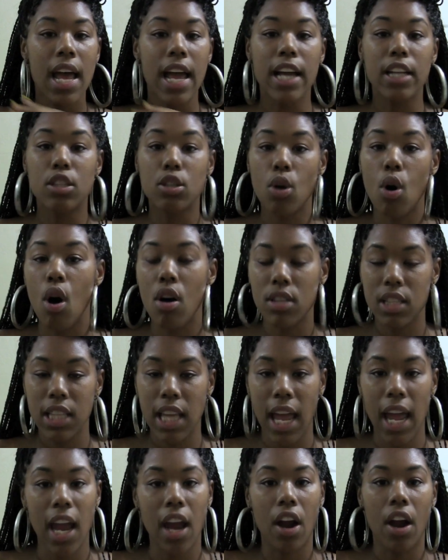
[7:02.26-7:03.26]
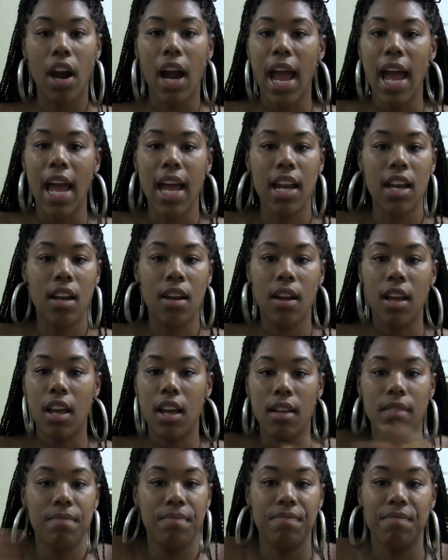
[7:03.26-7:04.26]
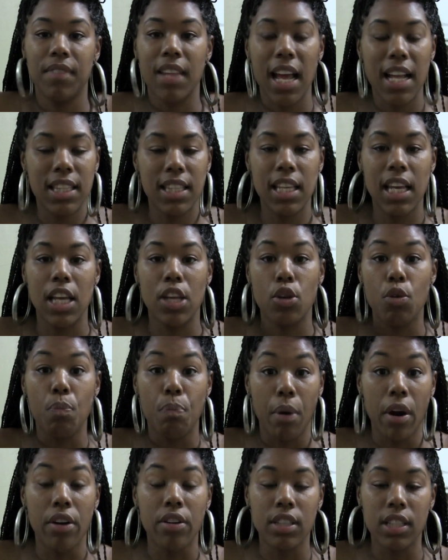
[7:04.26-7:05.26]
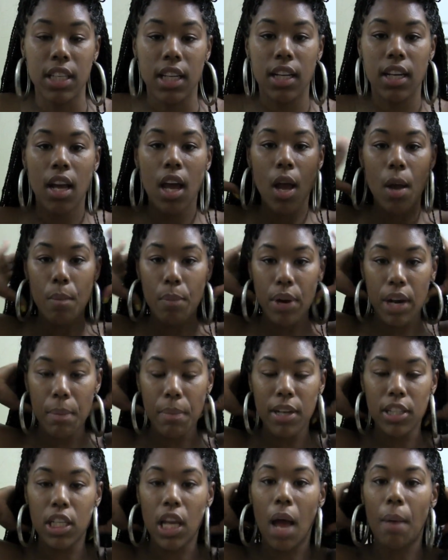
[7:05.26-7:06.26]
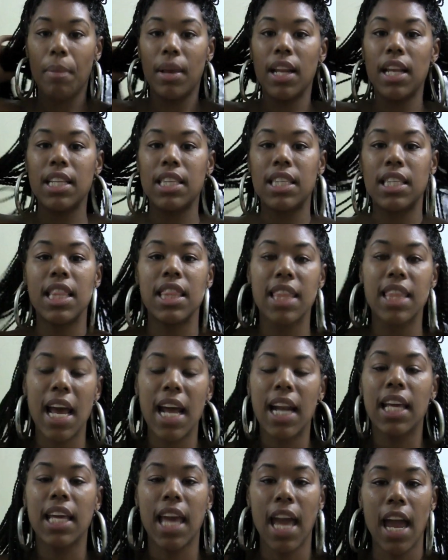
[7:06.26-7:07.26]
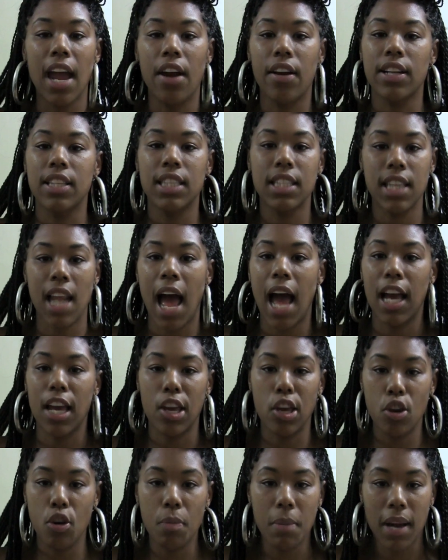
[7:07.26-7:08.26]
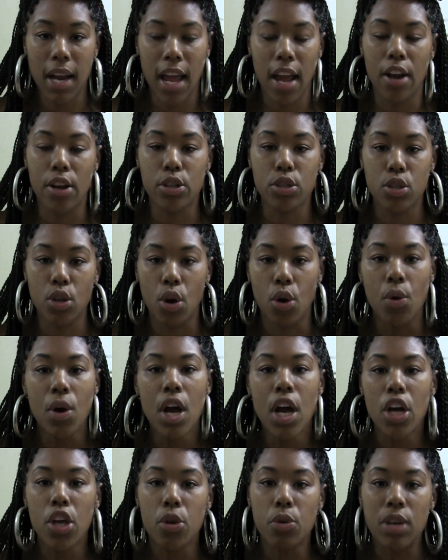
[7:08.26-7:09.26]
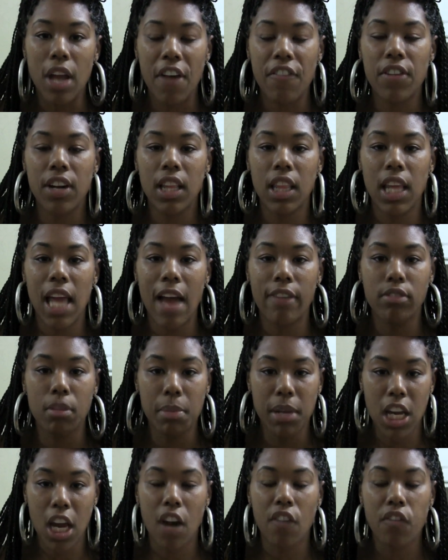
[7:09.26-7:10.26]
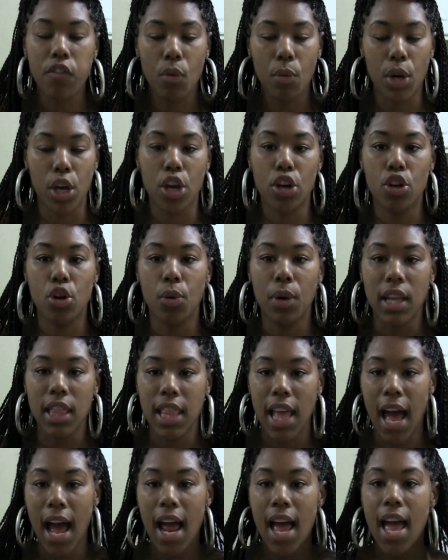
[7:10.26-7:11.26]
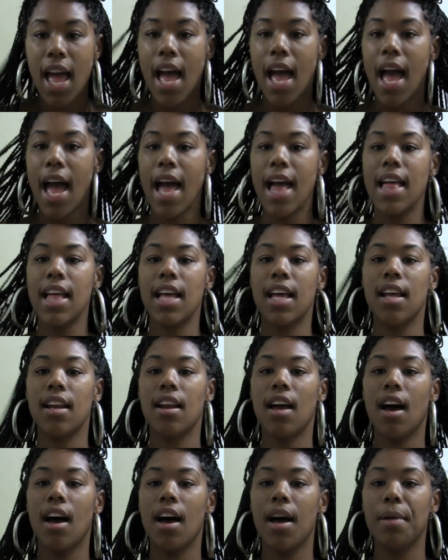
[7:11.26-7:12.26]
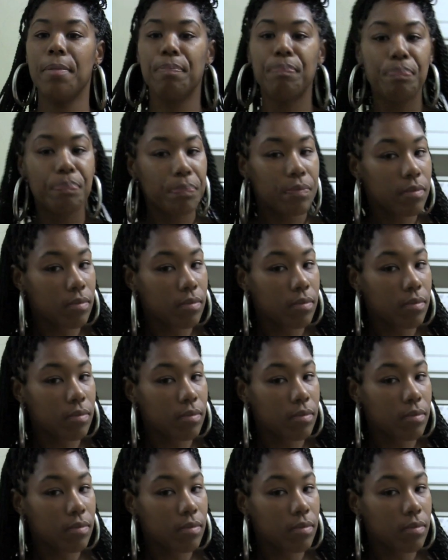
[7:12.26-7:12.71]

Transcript: it scalds the hair, and that's it, you burnt it pretty much. I mean, it's synthetic hair, it's not human hair, so you definitely have to be careful when you're doing that. And